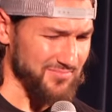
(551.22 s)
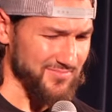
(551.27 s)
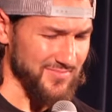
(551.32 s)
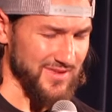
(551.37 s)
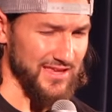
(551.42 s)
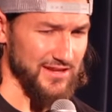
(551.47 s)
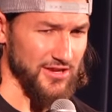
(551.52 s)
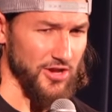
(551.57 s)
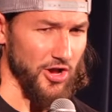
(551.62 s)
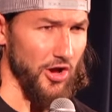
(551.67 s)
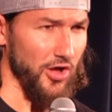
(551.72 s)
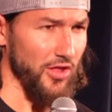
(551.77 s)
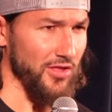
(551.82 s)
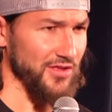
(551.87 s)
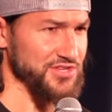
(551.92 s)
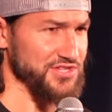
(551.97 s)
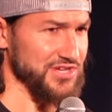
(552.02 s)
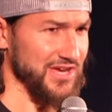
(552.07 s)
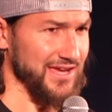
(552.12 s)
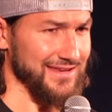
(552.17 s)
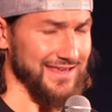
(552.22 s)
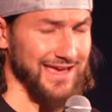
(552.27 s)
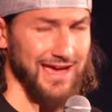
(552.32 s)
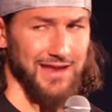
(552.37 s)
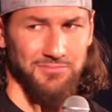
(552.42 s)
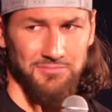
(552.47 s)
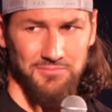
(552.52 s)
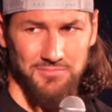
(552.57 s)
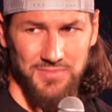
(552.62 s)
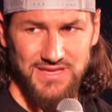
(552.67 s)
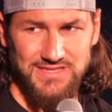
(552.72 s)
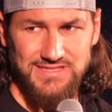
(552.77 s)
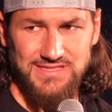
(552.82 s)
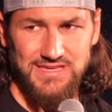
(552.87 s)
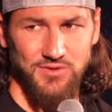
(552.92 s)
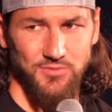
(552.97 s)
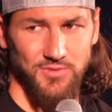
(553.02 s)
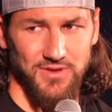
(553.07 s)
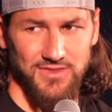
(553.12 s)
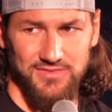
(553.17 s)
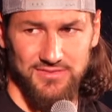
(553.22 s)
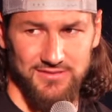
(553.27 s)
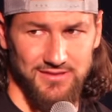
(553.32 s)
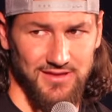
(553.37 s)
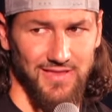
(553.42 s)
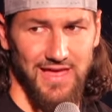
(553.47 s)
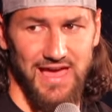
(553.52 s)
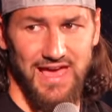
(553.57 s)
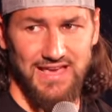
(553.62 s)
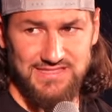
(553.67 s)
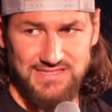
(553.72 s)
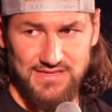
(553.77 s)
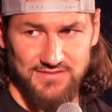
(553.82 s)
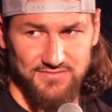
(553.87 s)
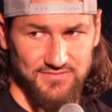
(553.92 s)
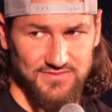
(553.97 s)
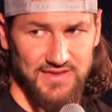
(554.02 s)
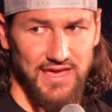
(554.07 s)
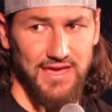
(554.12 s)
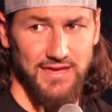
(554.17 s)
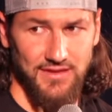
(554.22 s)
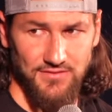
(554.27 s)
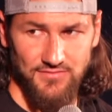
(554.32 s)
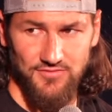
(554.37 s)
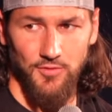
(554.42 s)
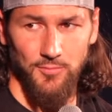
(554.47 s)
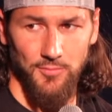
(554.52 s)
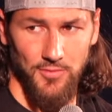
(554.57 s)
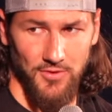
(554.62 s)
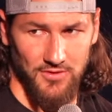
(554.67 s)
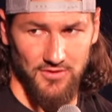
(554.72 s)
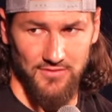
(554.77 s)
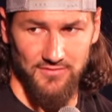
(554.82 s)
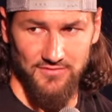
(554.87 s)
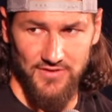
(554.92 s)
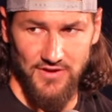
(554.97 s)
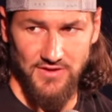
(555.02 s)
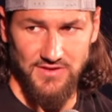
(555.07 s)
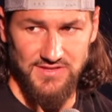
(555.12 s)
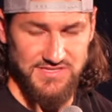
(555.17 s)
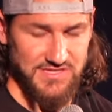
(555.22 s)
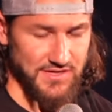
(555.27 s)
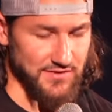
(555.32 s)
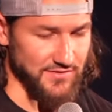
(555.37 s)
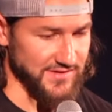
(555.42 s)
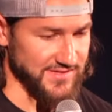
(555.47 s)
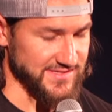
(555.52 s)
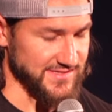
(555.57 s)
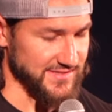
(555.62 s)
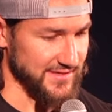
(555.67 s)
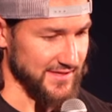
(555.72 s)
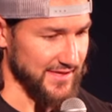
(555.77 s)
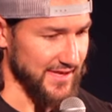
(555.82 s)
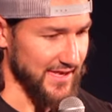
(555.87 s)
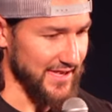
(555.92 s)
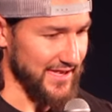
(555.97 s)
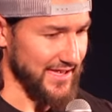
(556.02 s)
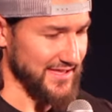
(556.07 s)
in college, I had gotten busy with class and taking football very seriously,